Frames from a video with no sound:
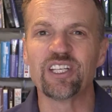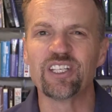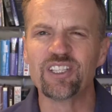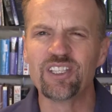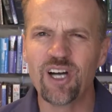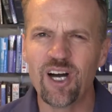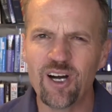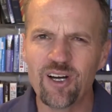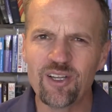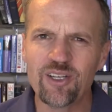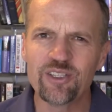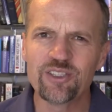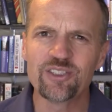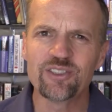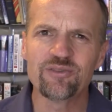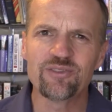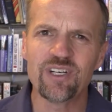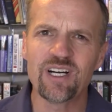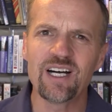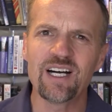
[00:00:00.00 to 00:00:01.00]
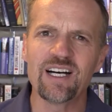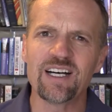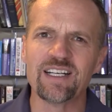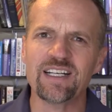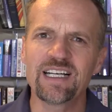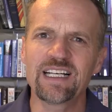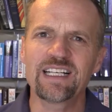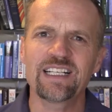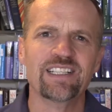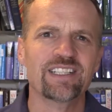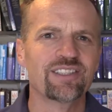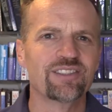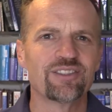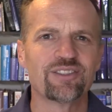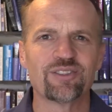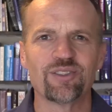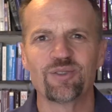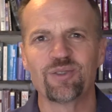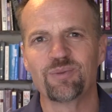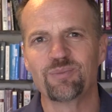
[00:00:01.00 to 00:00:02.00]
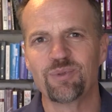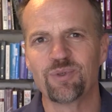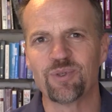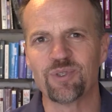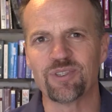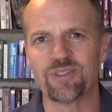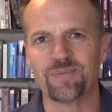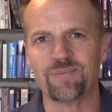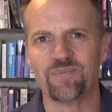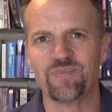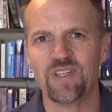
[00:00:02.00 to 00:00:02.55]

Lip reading: Knowledge of God is so important.